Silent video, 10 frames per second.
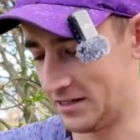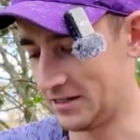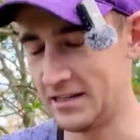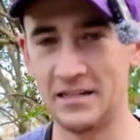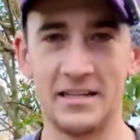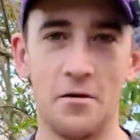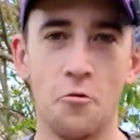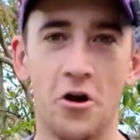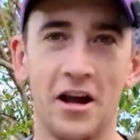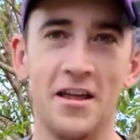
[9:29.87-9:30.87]
6 in the
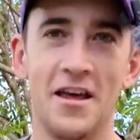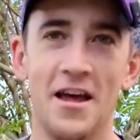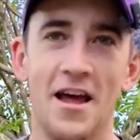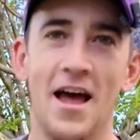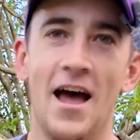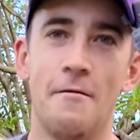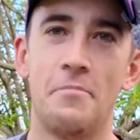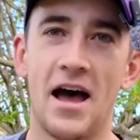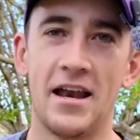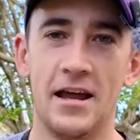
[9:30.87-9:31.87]
morning.
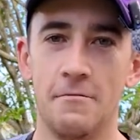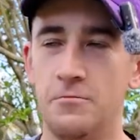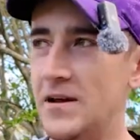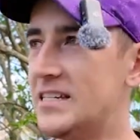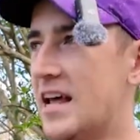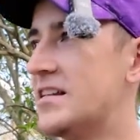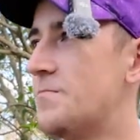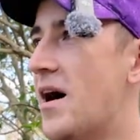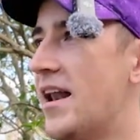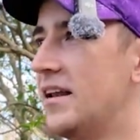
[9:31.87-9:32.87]
But be
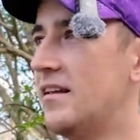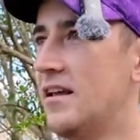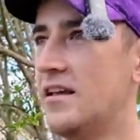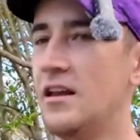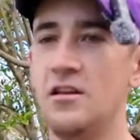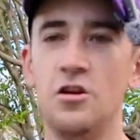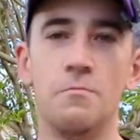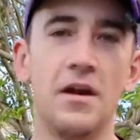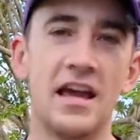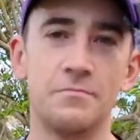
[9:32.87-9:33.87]
Sunsmart. You
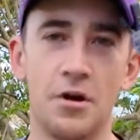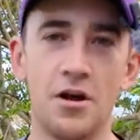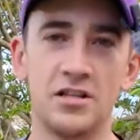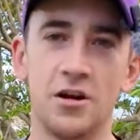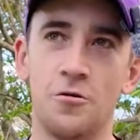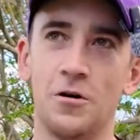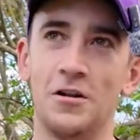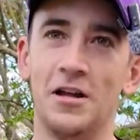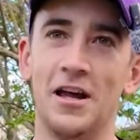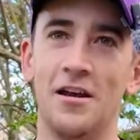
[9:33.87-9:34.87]
get burnt so
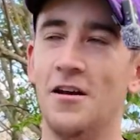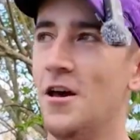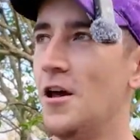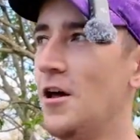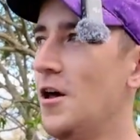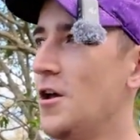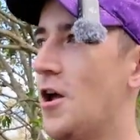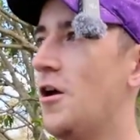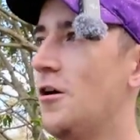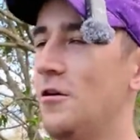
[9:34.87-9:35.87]
quickly, and
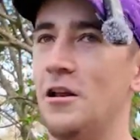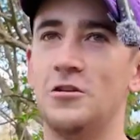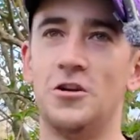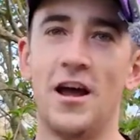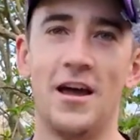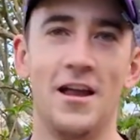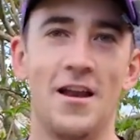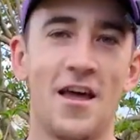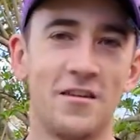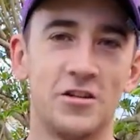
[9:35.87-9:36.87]
in Australia,
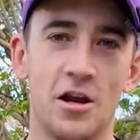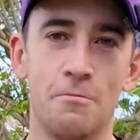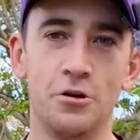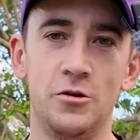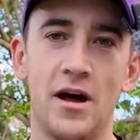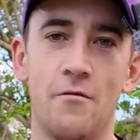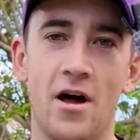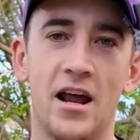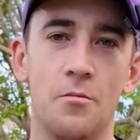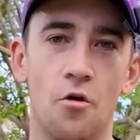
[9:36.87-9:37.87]
nothing's going to put you out of
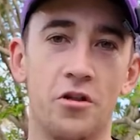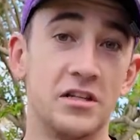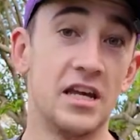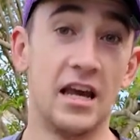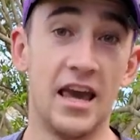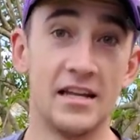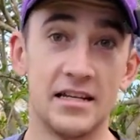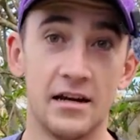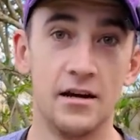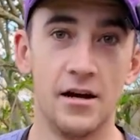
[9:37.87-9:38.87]
running more than skin
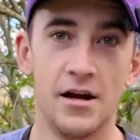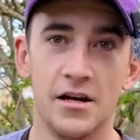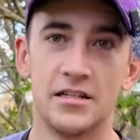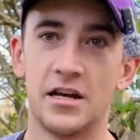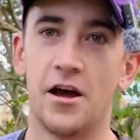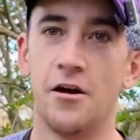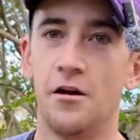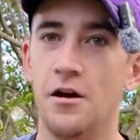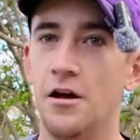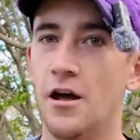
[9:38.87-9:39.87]
cancer. So